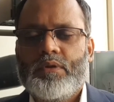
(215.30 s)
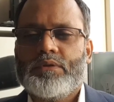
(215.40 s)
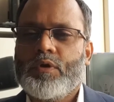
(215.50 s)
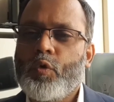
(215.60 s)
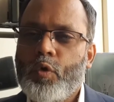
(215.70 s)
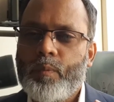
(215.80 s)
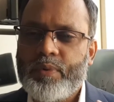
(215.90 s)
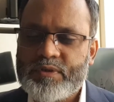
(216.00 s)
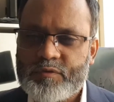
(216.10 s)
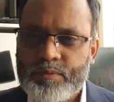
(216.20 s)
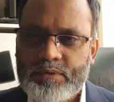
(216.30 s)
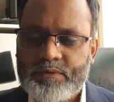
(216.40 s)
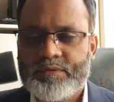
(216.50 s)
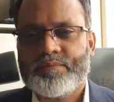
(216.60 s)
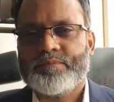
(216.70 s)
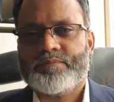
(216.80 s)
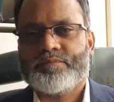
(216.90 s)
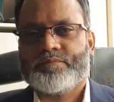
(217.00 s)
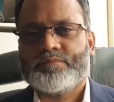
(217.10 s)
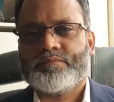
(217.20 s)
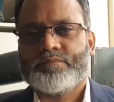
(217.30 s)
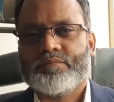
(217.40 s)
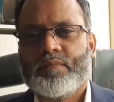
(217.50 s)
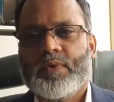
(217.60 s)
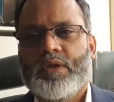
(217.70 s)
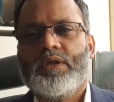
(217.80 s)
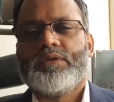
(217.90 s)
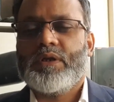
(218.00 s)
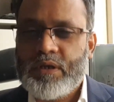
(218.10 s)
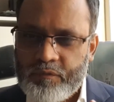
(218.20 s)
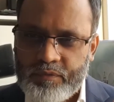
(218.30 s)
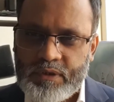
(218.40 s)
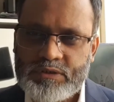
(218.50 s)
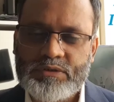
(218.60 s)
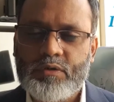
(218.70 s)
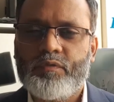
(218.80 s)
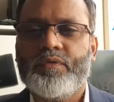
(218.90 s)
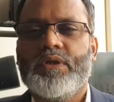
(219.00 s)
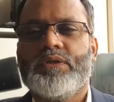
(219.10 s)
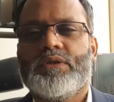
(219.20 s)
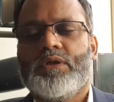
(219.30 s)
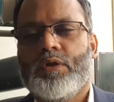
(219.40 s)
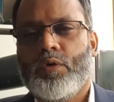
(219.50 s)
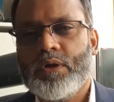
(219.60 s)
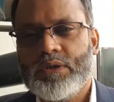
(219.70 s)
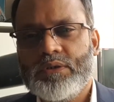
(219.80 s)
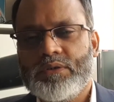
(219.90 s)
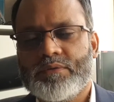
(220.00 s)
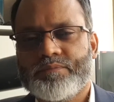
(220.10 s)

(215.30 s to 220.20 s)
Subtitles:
the core principles, the definition of internal audit,